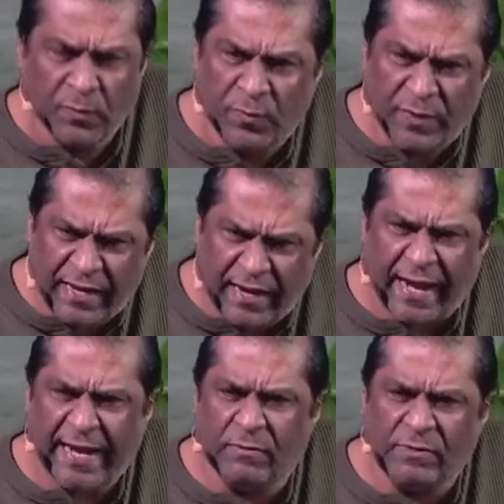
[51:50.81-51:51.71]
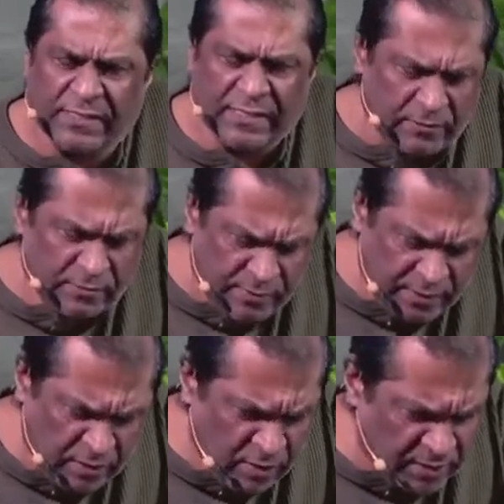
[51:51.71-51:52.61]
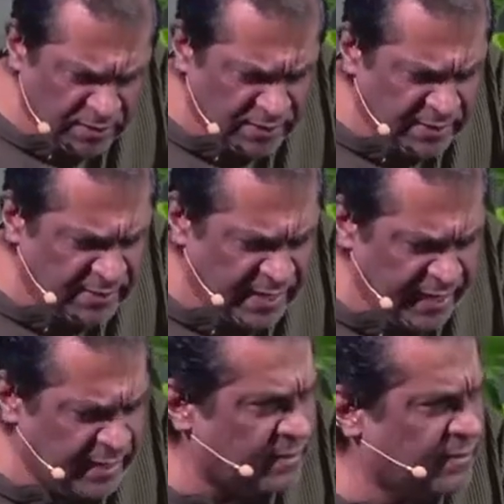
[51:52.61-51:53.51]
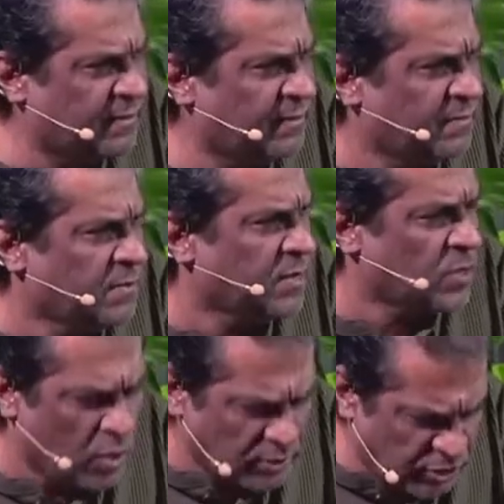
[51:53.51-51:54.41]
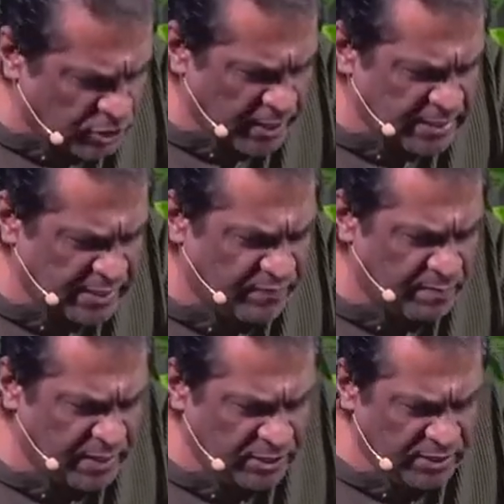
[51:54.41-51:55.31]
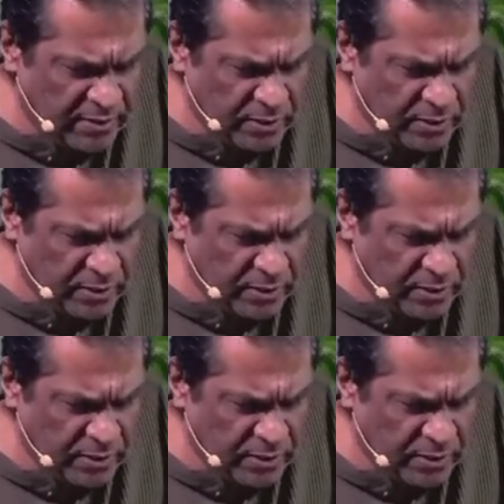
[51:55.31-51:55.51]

we align ourselves with God's design, God's transformation.